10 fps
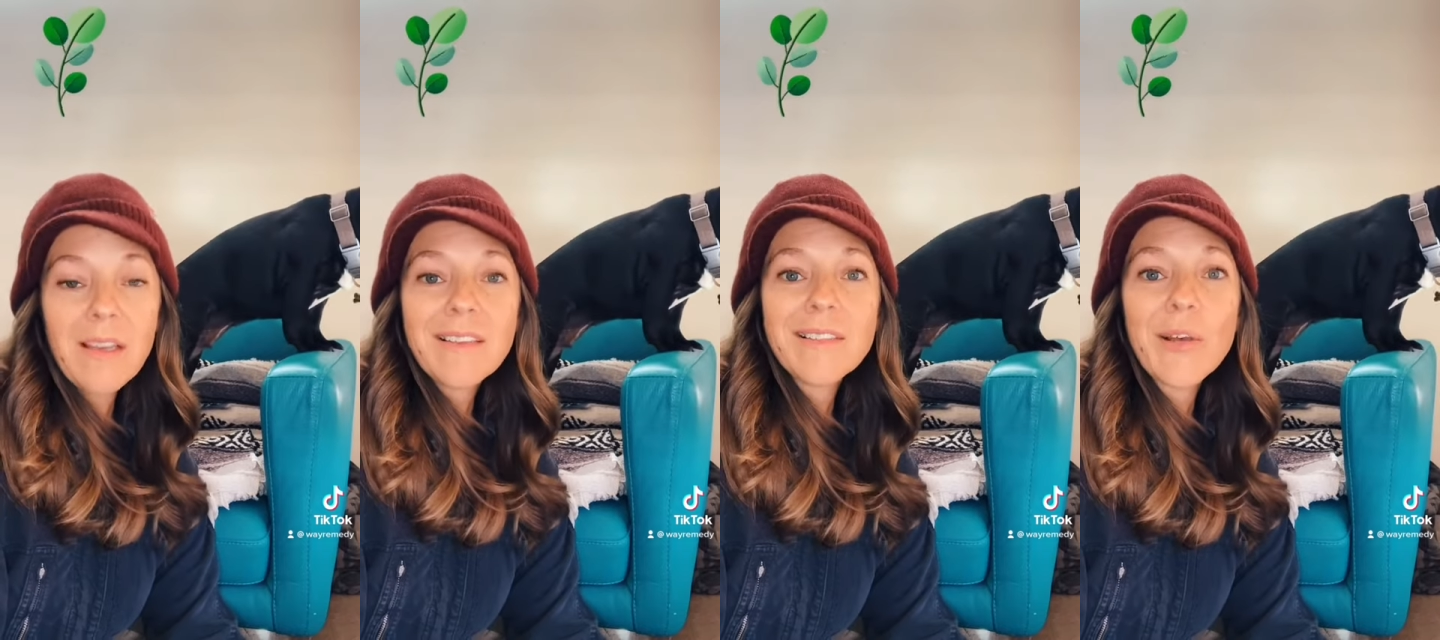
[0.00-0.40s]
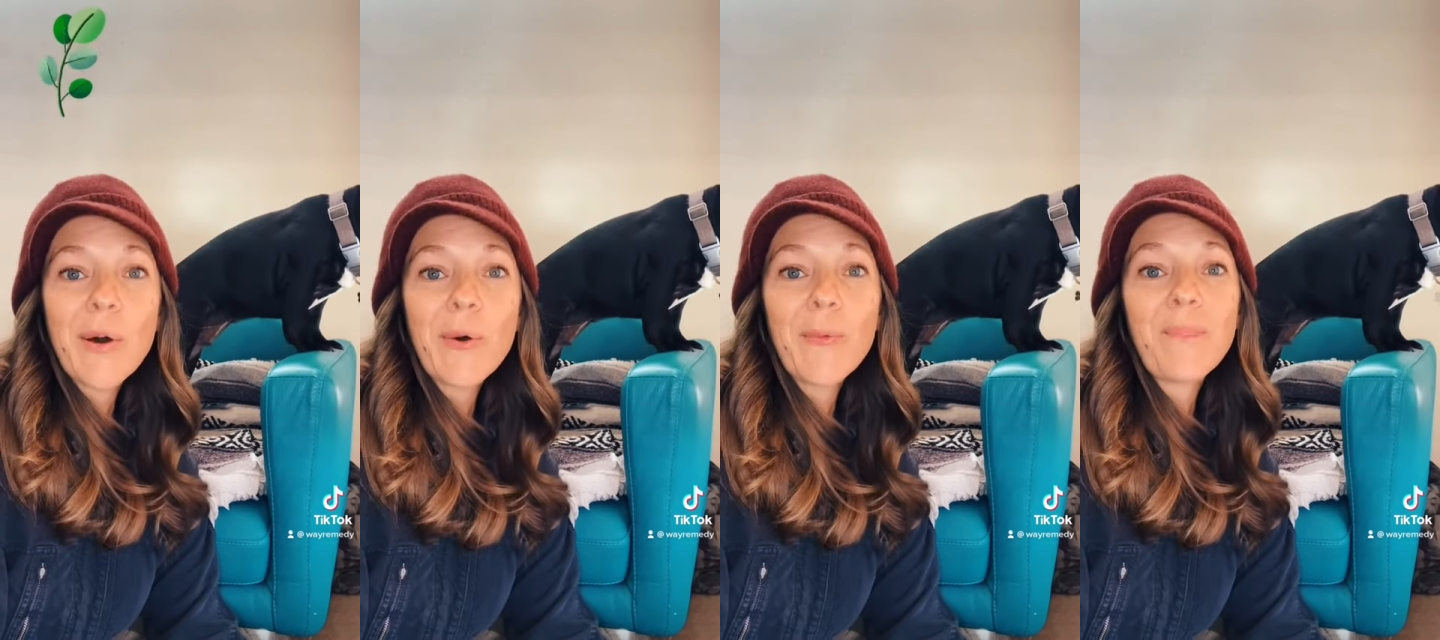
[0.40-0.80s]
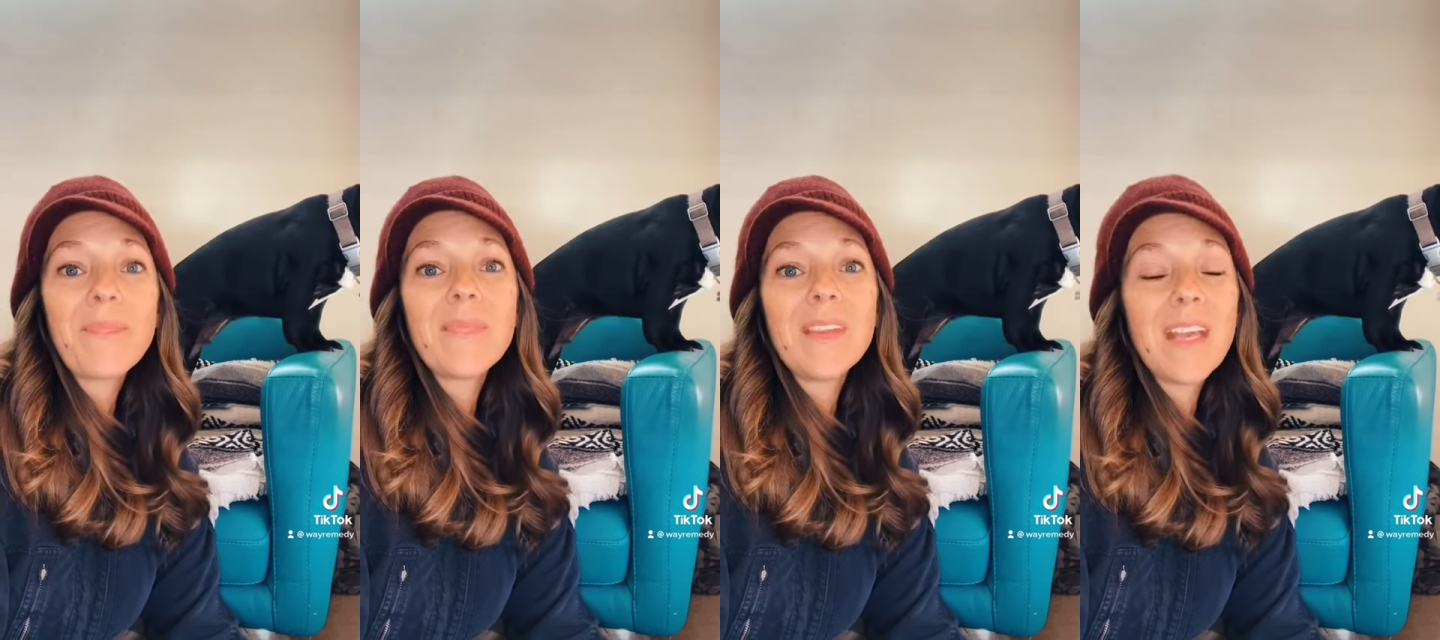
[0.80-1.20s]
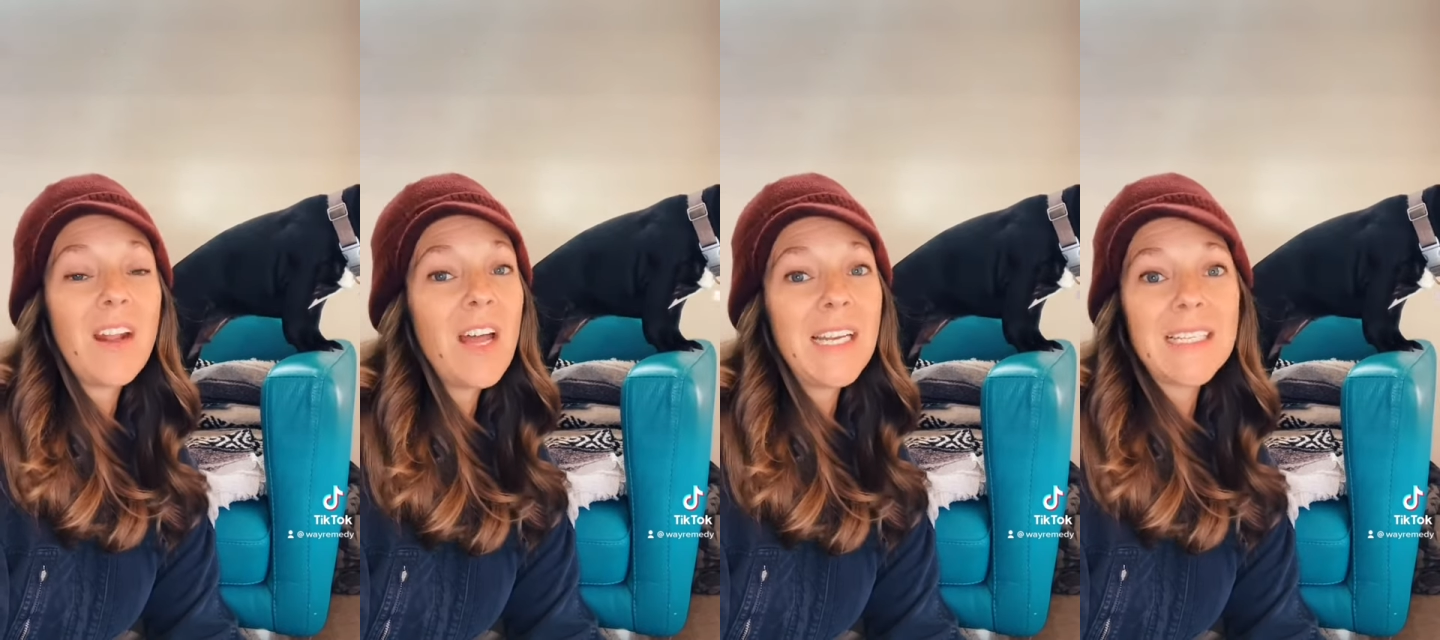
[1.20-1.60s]
So get
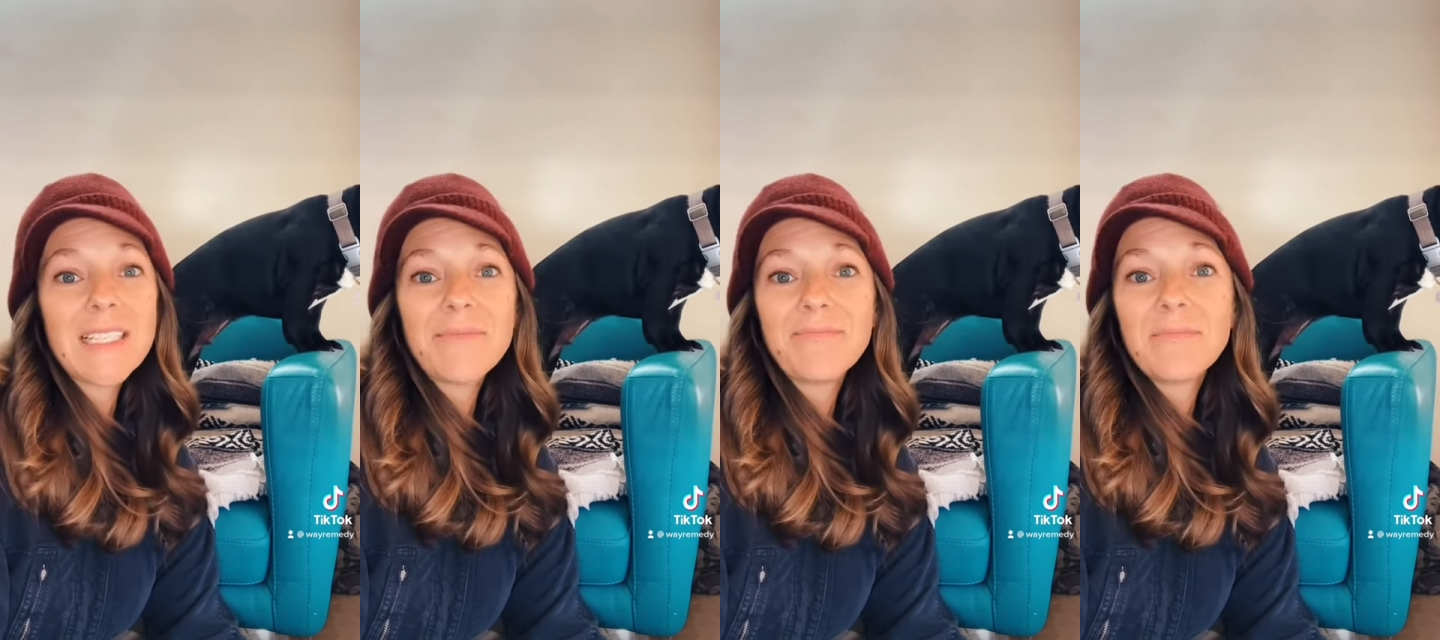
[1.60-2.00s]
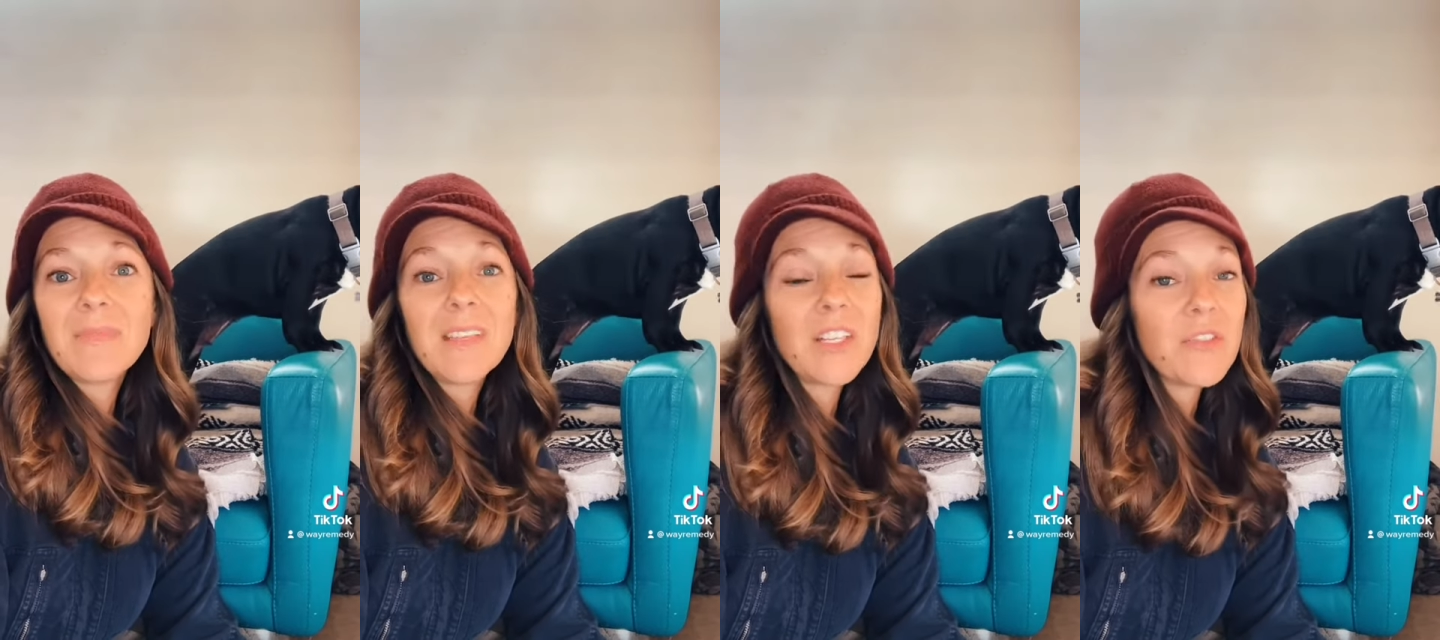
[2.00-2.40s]
on it, get